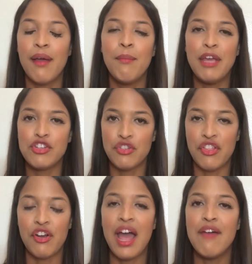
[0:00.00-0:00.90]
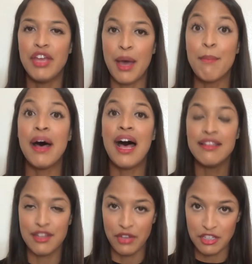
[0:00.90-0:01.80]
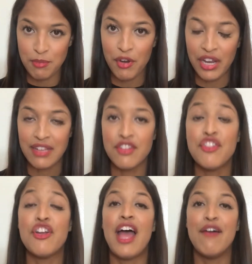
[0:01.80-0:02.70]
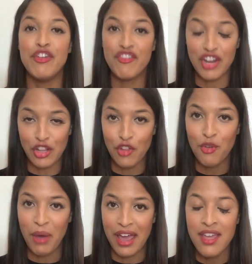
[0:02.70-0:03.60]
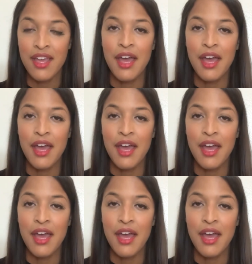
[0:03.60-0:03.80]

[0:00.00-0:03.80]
make sure that they're having a positive experience and that they're having fun along the way.